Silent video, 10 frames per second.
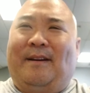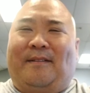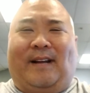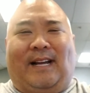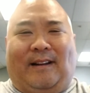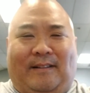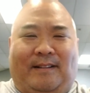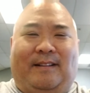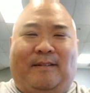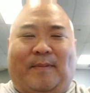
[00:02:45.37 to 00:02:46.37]
wow.
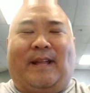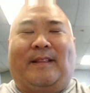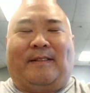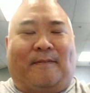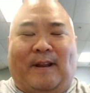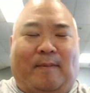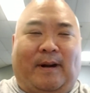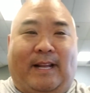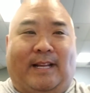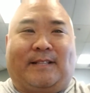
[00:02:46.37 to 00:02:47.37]
But the funny
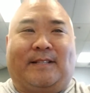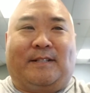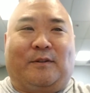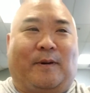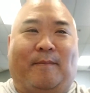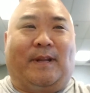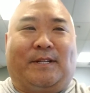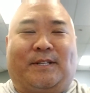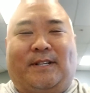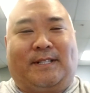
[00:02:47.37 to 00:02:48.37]
part is, 20 minutes
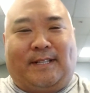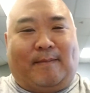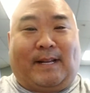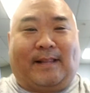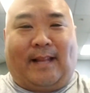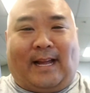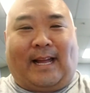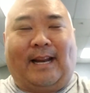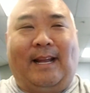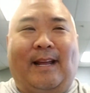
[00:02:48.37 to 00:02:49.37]
shouldn't seem like a lot.